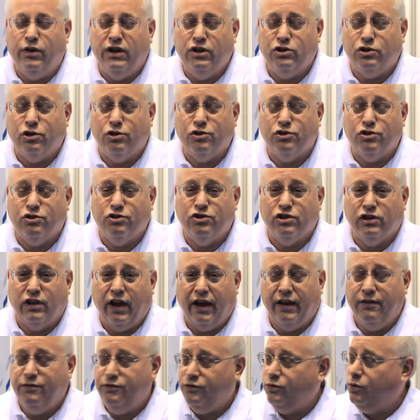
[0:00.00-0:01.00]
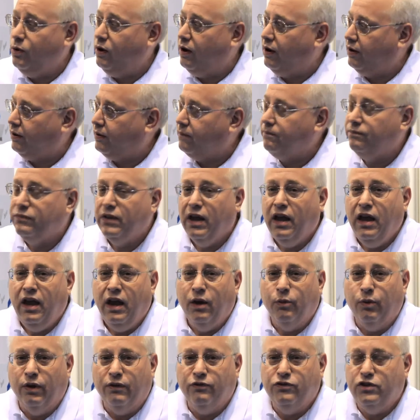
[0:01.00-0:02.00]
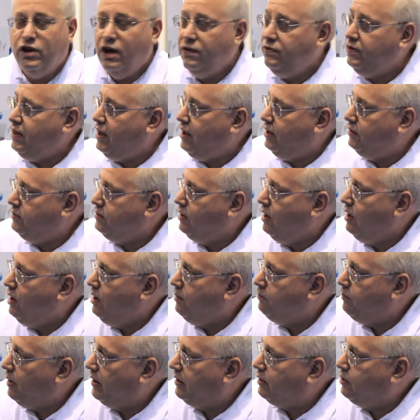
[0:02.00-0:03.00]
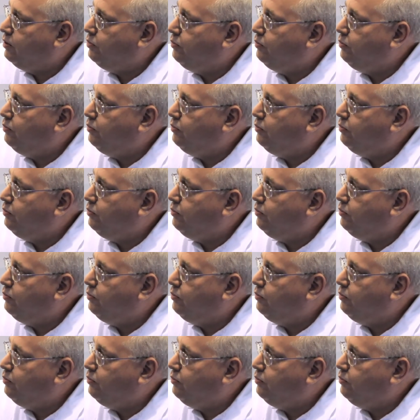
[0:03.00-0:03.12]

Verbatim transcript: a researcher's life work. We've done that by